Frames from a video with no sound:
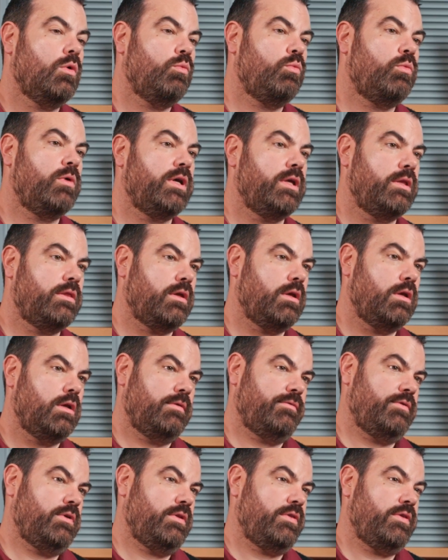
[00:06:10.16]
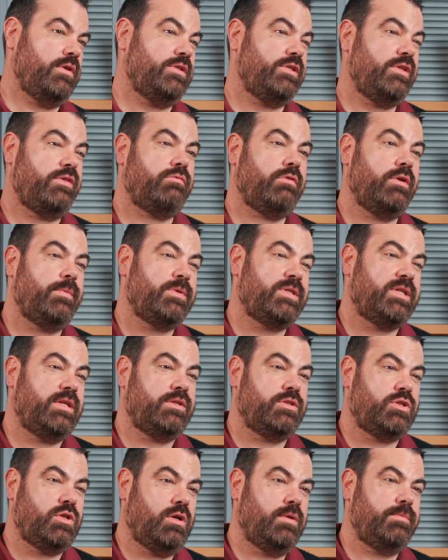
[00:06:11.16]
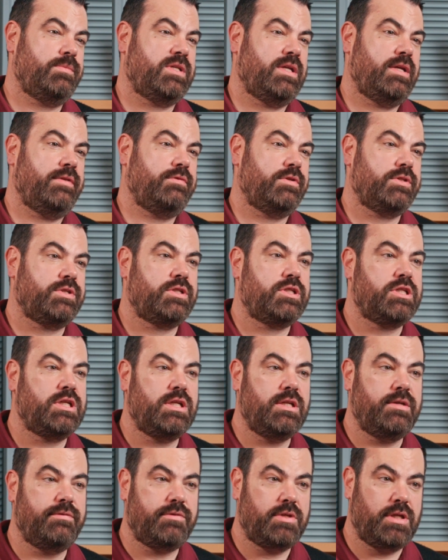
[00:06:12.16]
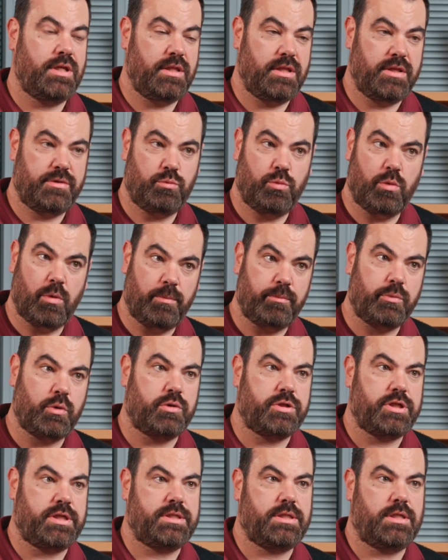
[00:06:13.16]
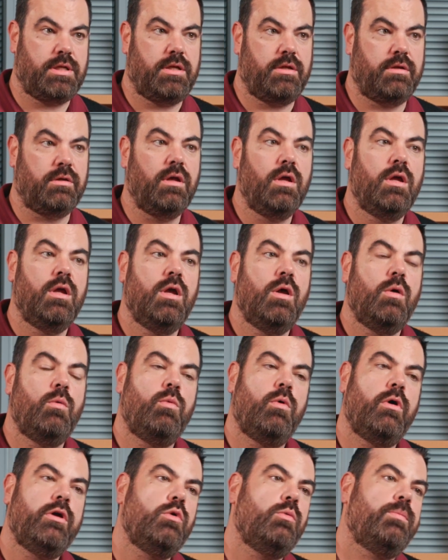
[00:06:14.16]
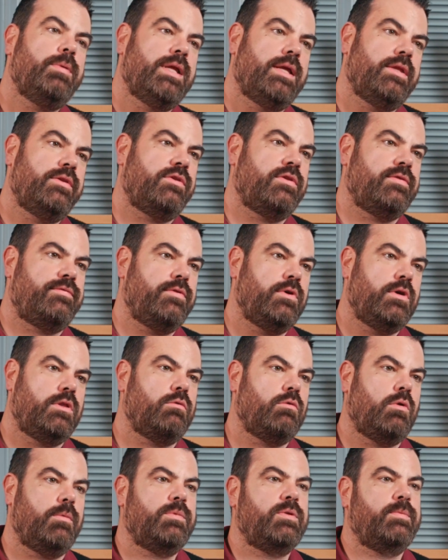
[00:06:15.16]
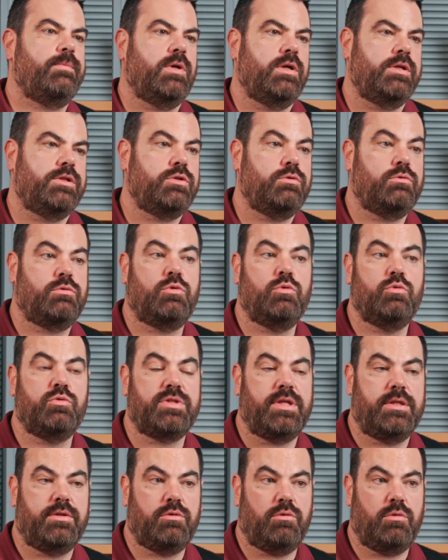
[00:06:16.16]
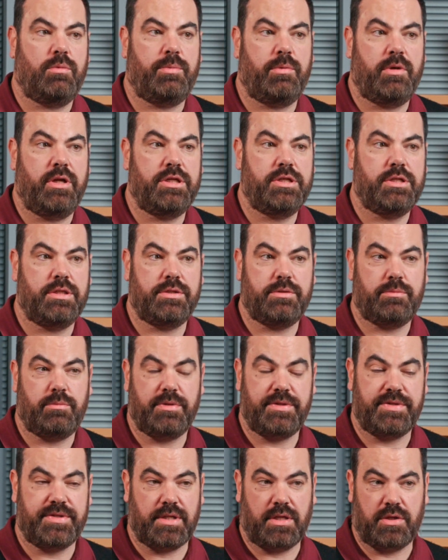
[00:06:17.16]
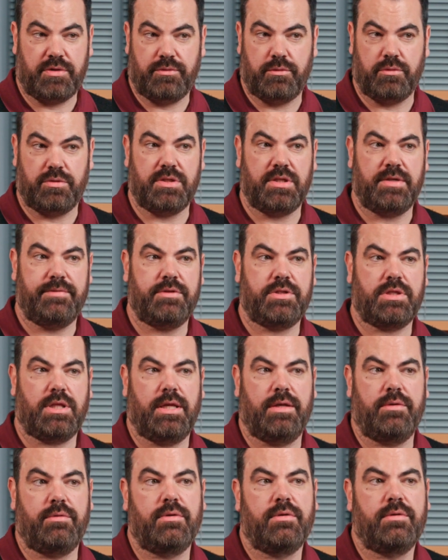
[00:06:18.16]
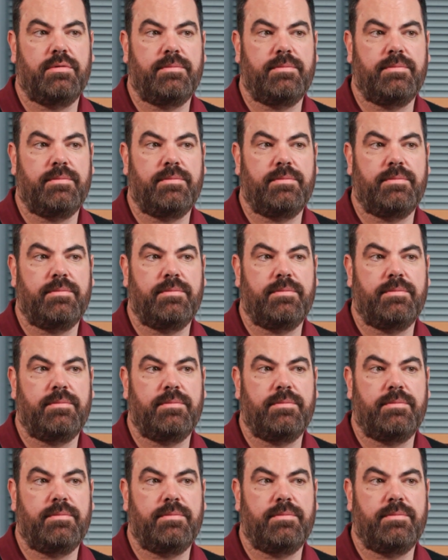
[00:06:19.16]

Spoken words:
With over 33% time savings achieved in this one project alone, what are your plans to further optimize your call center operations with Salesforce Service Cloud?